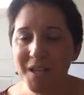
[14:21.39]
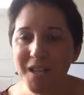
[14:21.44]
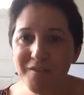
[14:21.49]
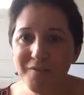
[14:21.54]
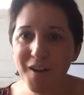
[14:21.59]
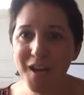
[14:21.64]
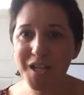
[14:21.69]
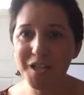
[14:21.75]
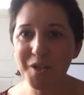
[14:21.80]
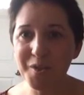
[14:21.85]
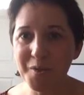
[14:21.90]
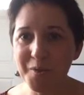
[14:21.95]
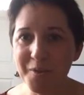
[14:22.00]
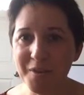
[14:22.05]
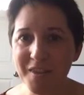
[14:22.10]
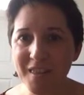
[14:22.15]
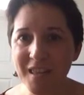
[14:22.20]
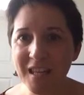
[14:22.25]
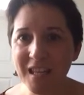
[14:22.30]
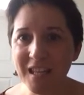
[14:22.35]
invite you to
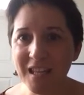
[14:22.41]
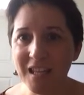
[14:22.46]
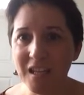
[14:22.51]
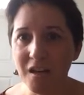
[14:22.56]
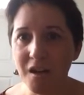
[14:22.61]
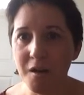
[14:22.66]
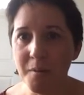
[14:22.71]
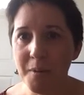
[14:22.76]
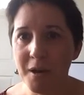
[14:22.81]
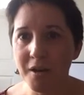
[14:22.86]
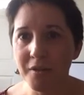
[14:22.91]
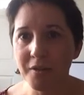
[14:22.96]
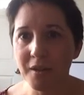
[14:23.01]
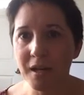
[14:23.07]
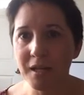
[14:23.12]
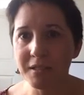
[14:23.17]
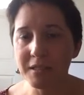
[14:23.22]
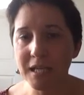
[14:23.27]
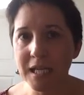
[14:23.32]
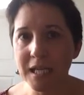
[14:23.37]
think about
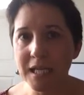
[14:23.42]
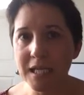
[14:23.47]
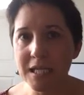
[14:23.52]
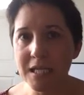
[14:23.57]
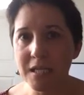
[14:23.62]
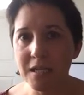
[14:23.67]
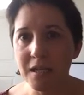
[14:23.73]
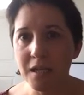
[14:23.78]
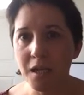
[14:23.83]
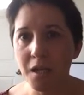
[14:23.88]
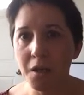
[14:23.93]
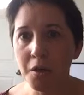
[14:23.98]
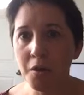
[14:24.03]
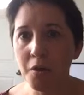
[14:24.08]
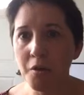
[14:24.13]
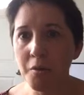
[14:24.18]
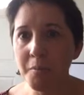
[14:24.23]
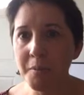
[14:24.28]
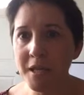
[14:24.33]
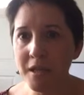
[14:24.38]
that and
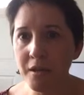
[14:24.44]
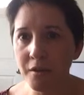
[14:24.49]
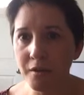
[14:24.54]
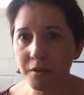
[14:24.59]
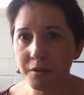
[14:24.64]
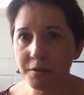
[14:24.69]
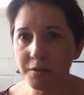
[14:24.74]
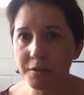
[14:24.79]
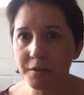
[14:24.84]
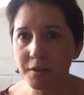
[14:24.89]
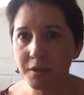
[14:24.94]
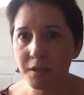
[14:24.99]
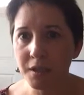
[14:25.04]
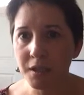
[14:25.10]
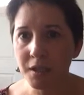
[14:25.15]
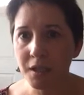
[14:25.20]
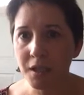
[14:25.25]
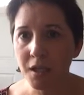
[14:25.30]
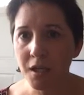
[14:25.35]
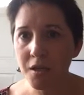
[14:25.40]
go beyond
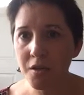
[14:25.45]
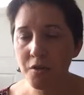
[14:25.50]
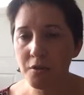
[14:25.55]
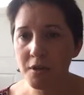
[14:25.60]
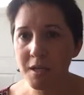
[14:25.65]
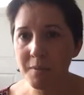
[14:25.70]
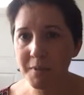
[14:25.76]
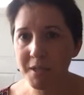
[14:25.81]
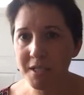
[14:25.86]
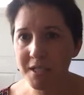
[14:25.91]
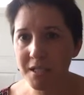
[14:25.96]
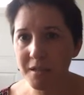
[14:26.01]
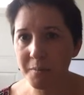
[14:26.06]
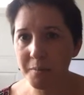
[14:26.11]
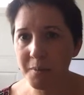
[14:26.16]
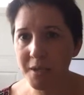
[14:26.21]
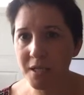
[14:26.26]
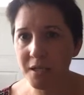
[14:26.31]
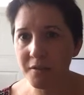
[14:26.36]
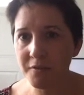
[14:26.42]
your
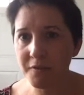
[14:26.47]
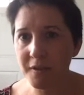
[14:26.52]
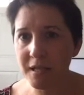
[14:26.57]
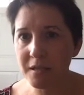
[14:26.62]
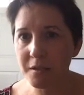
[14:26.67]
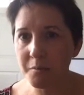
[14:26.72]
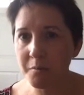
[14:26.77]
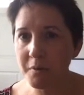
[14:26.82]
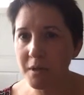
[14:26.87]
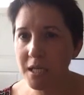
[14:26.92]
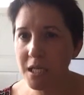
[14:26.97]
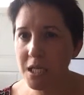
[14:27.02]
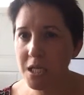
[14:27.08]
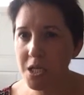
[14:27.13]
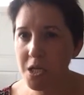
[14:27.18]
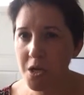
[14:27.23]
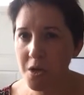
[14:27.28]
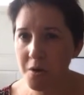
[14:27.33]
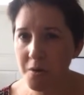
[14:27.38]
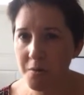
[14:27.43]
limiting belief, and really
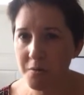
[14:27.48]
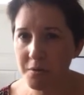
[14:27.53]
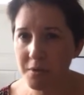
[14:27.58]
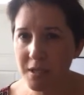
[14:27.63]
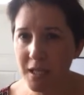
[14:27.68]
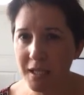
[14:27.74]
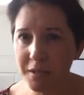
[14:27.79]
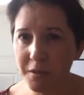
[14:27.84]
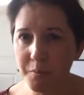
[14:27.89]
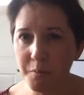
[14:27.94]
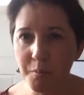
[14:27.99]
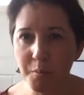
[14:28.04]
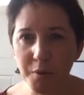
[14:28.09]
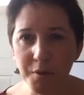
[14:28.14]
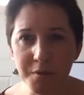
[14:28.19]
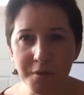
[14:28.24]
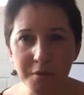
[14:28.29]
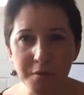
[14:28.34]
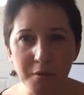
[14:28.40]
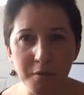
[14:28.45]
know that
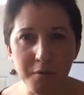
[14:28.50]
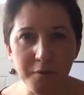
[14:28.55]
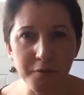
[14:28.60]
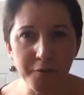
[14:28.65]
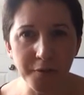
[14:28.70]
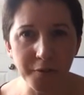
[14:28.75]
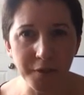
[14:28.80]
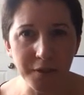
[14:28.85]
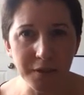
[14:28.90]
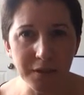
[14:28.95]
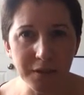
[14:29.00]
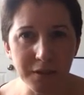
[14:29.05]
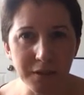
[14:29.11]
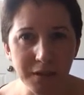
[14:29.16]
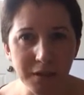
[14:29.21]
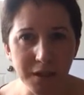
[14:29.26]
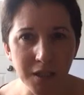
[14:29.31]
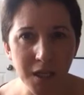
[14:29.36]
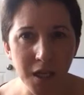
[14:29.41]
most often